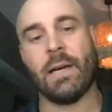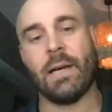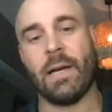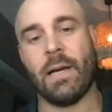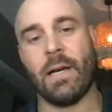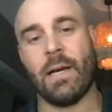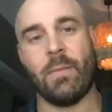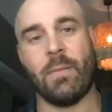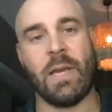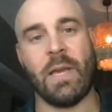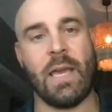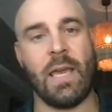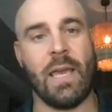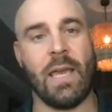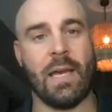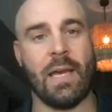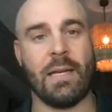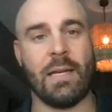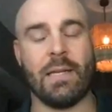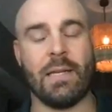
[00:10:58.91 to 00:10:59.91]

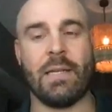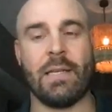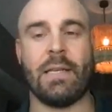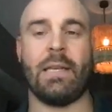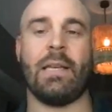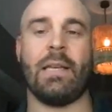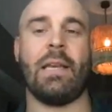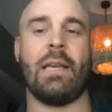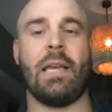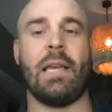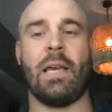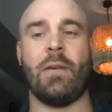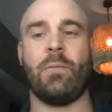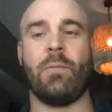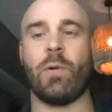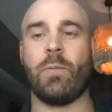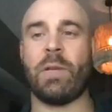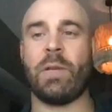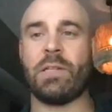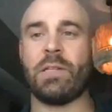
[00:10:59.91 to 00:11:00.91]
and
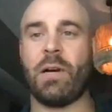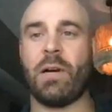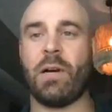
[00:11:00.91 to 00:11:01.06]
when we